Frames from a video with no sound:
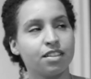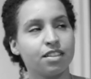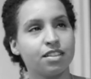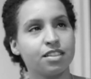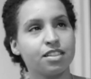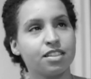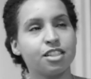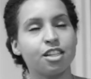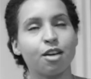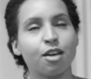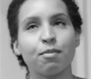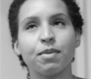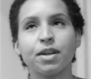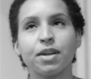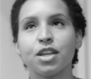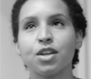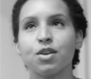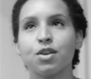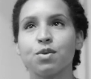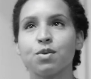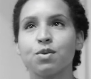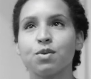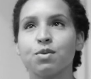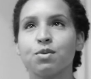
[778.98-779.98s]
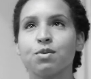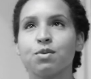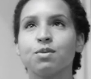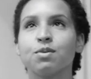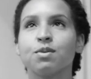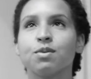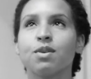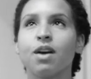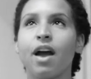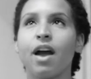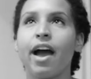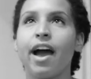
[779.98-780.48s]
somebody who
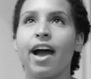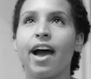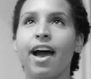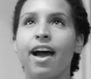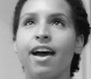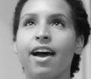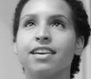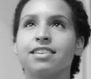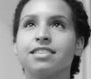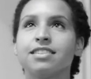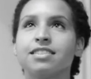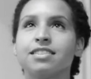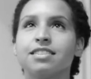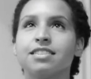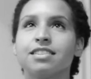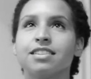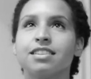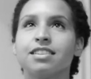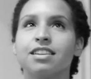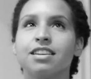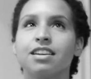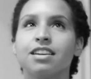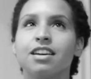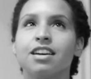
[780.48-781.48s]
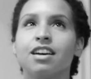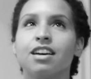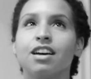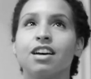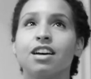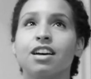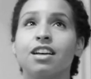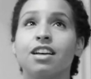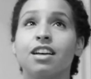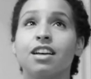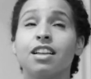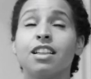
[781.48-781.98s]
has
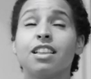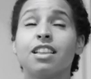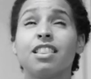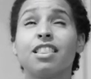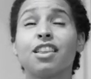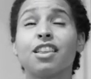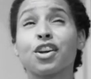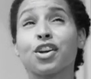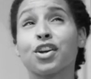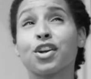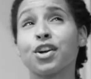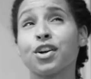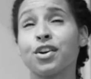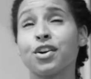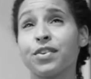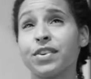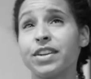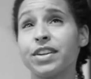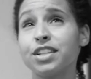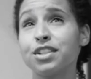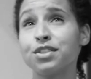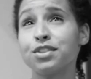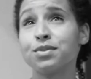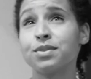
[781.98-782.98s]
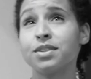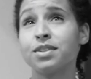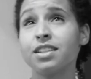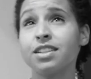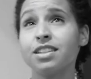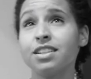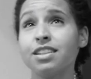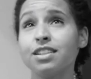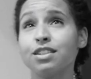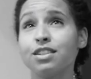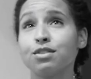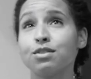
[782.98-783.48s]
the courage,
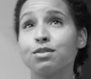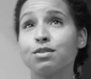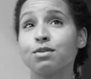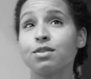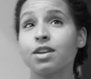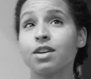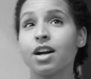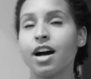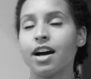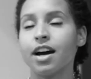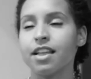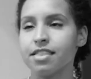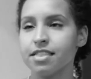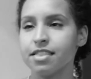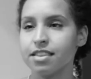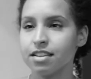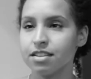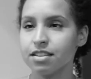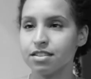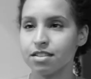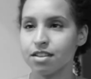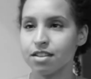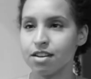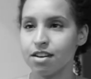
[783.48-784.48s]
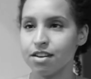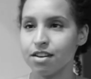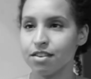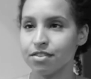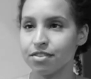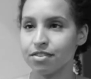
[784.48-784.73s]
really, to cut things off.